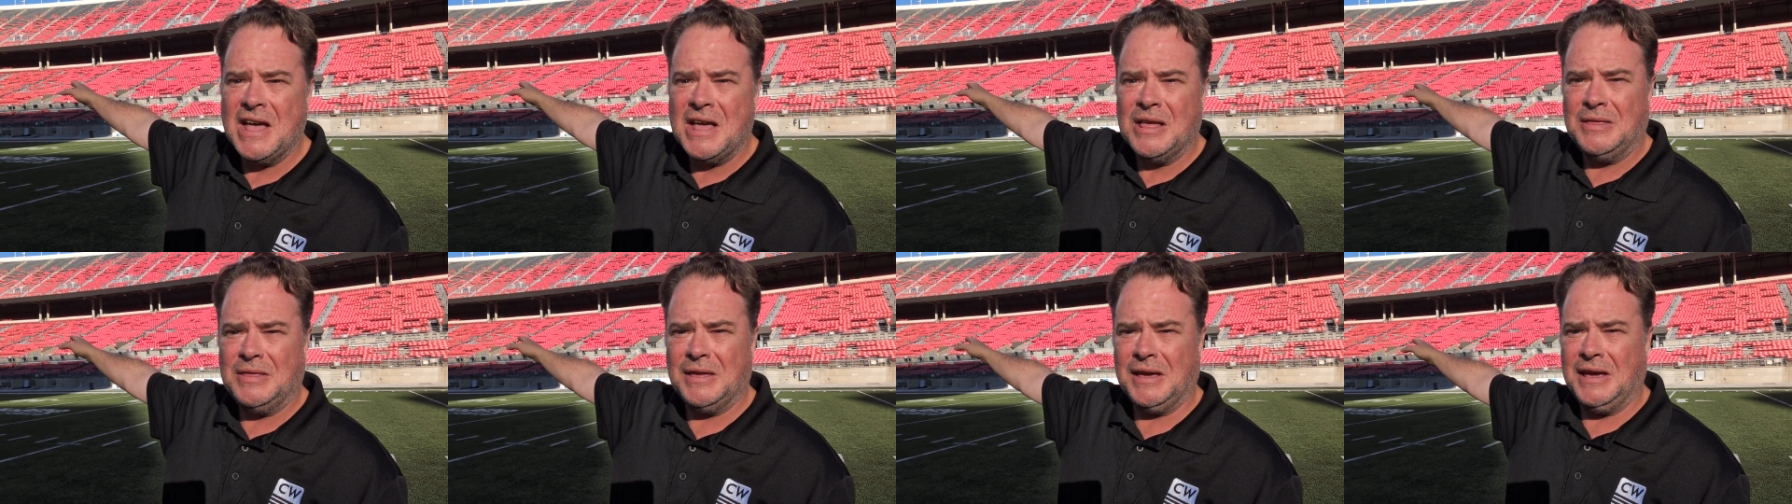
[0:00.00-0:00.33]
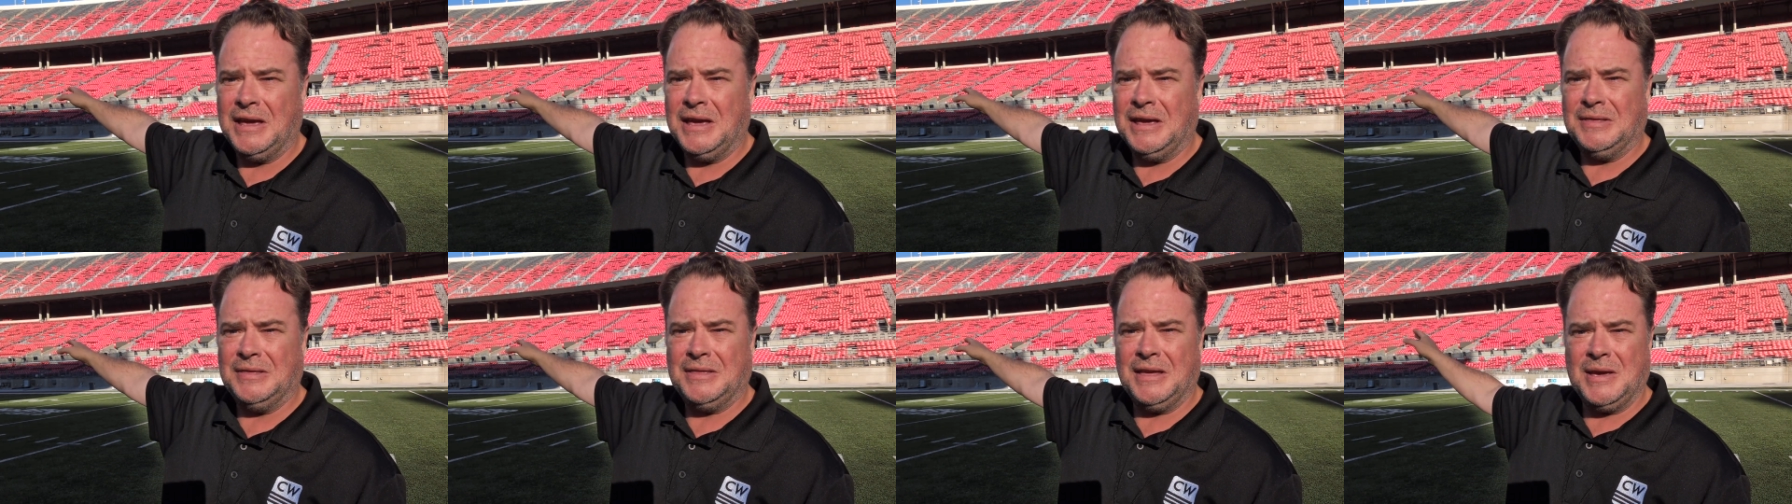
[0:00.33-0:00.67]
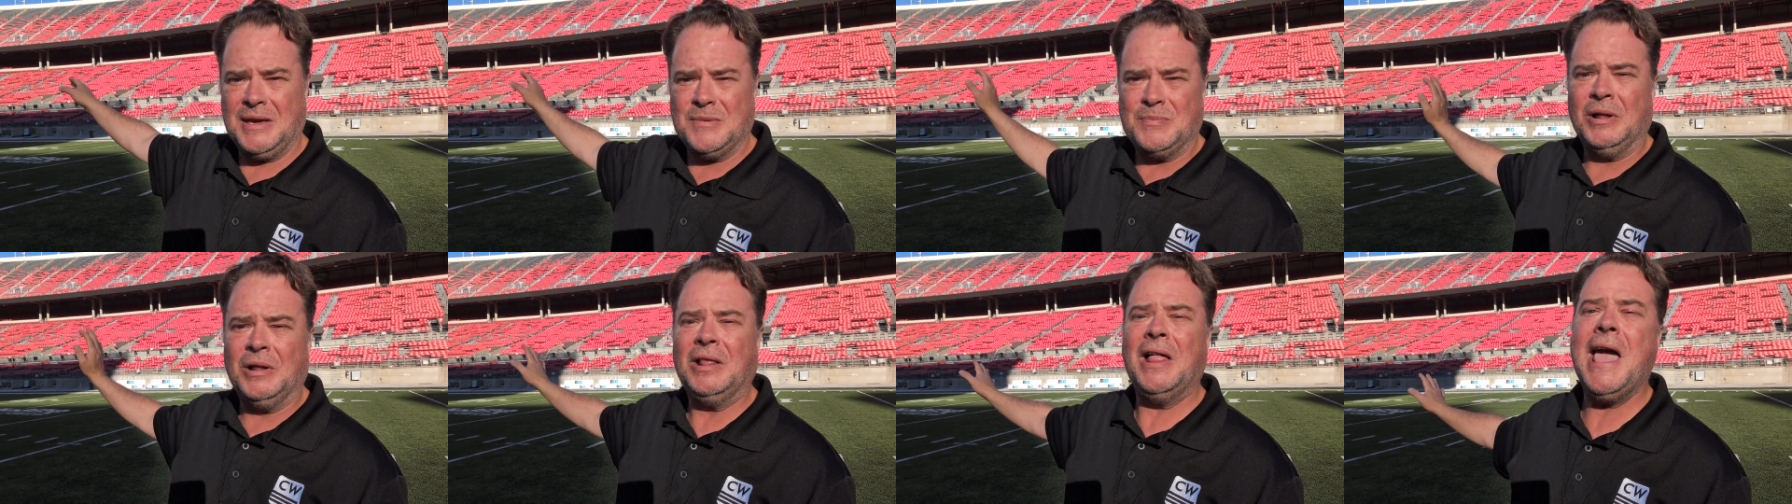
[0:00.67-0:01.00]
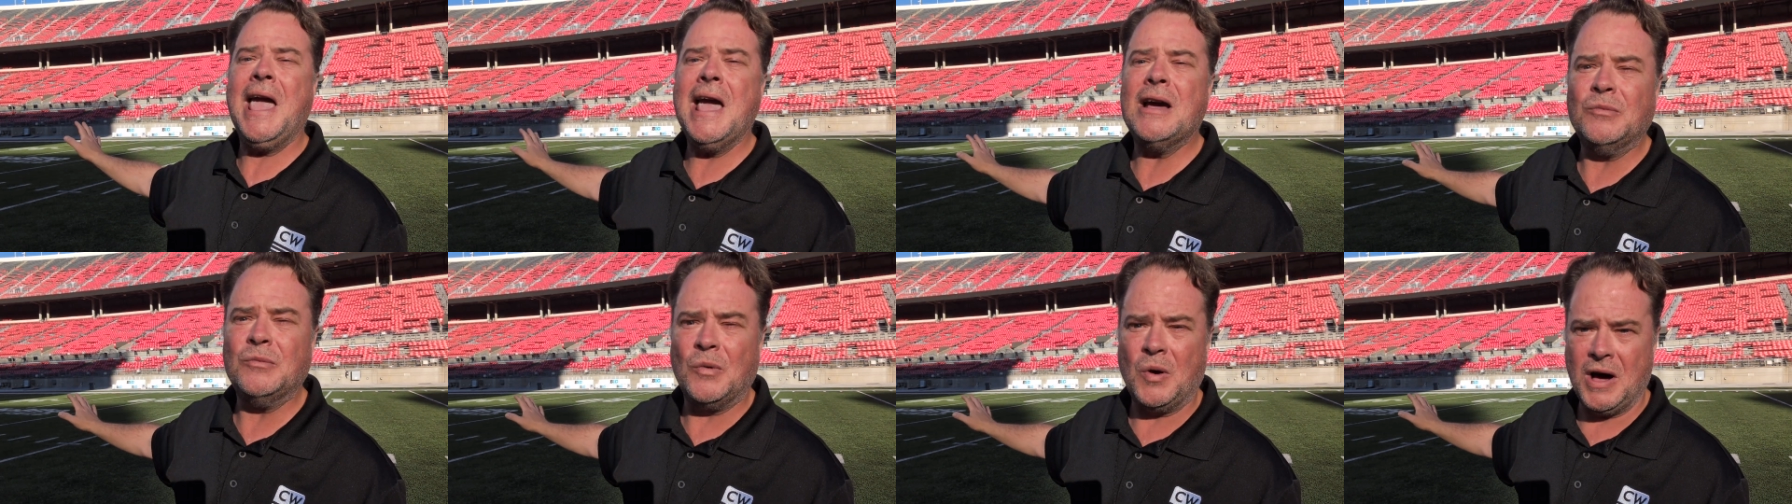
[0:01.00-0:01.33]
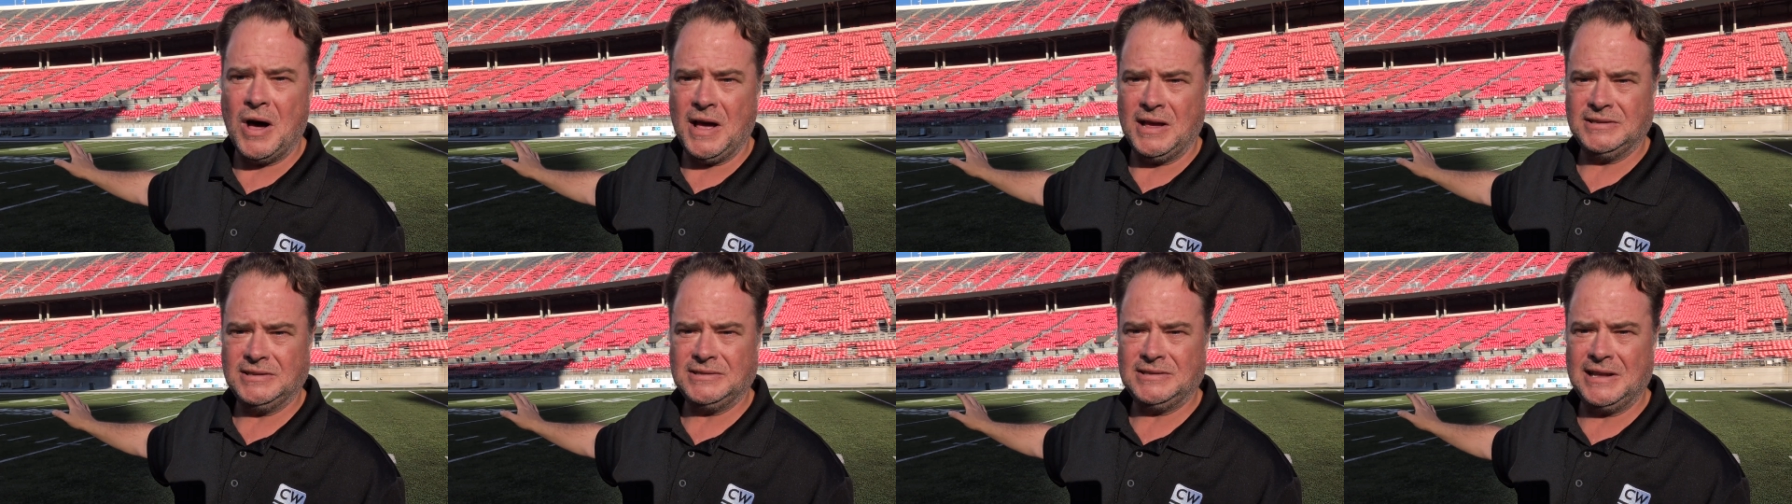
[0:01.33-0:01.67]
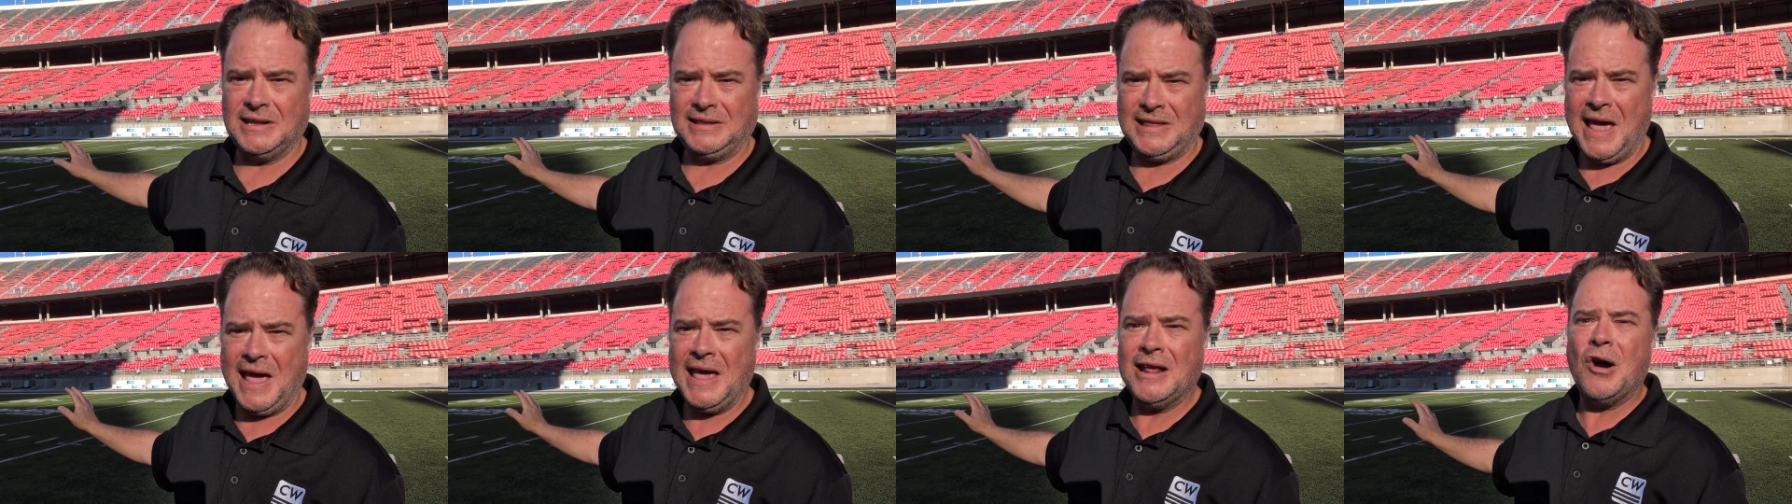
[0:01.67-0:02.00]
the plan was
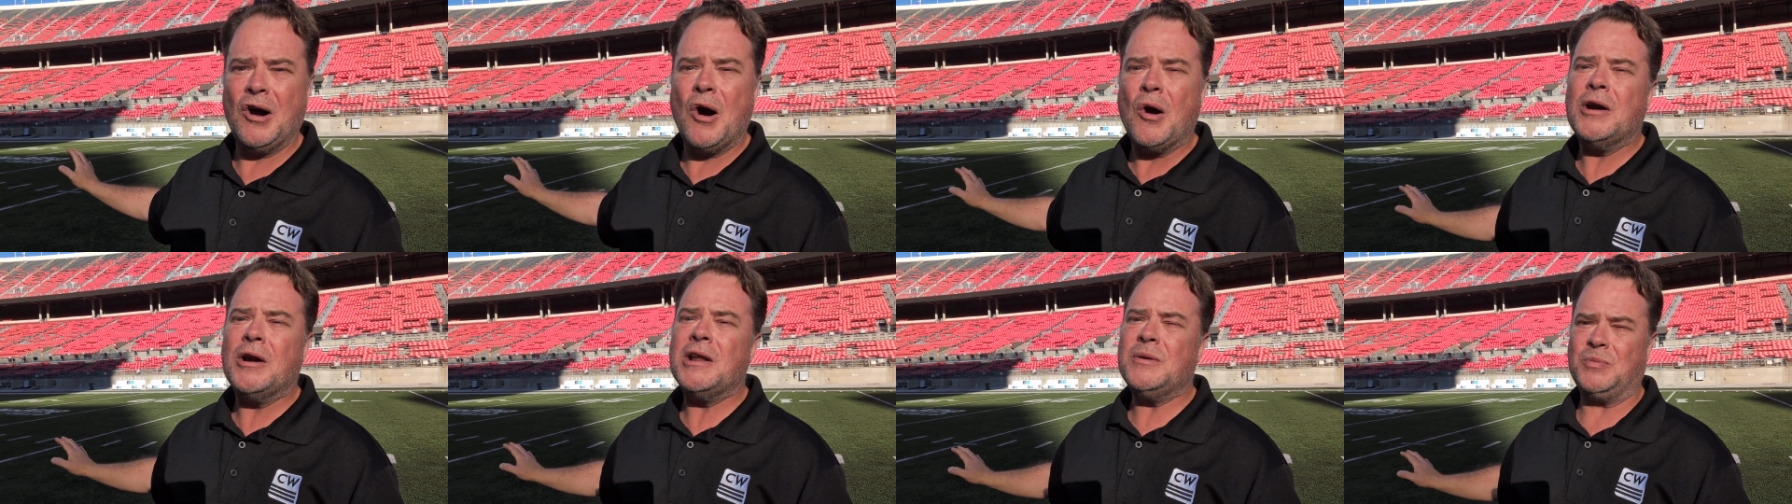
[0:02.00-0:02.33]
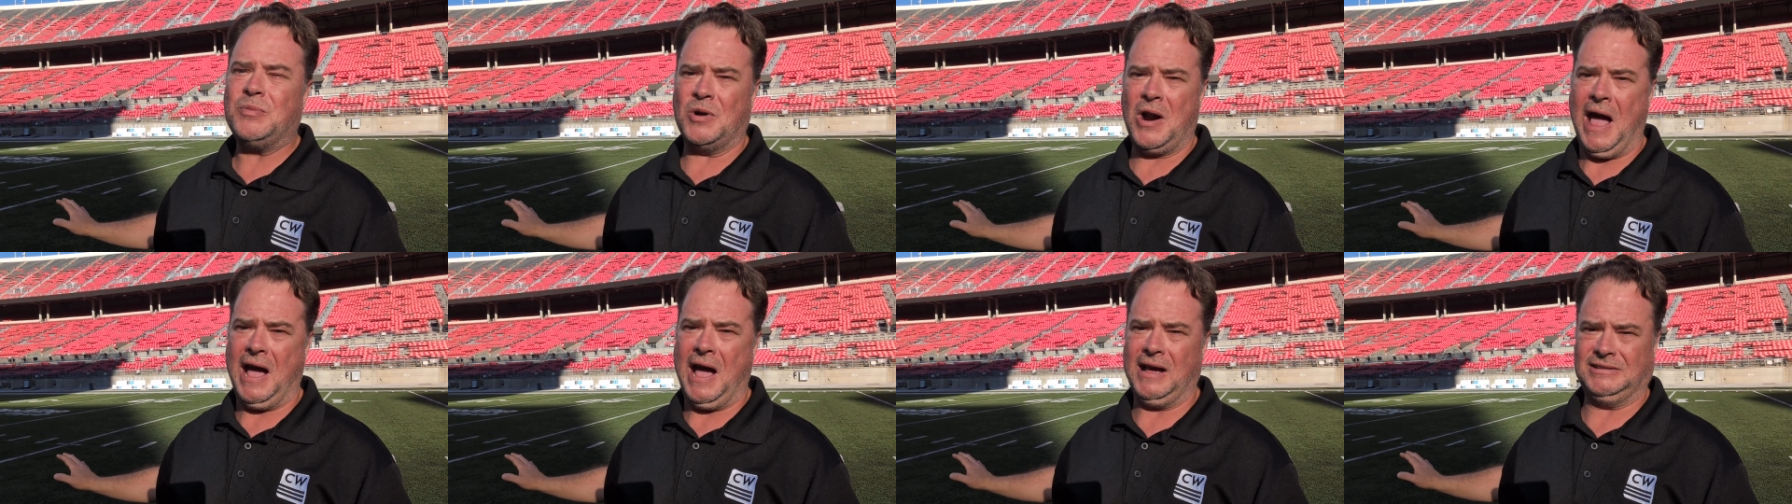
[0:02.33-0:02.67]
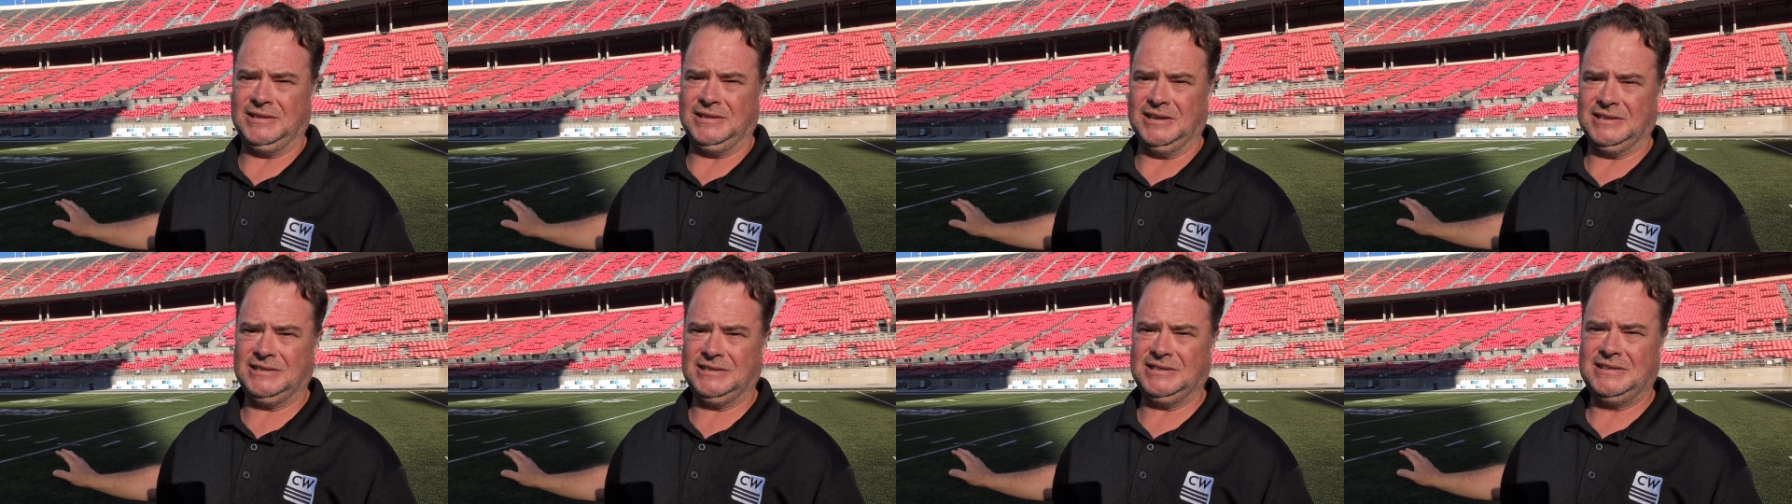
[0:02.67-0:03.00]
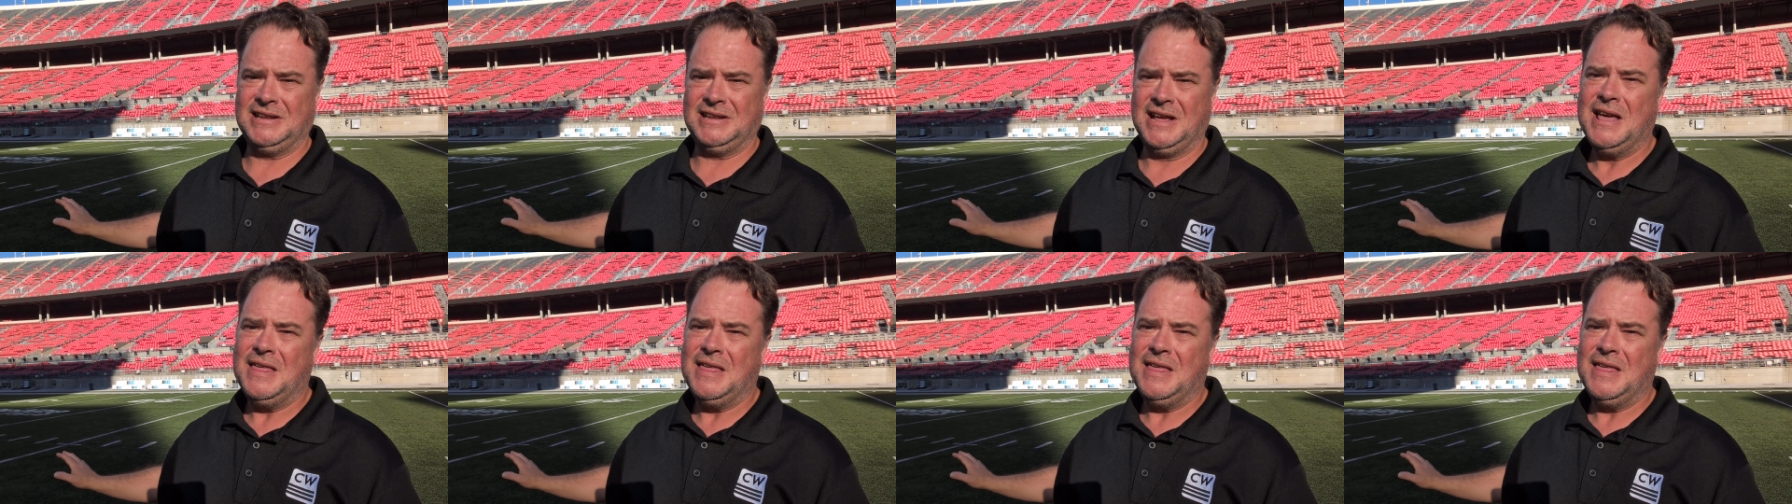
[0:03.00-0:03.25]
that they had already practiced,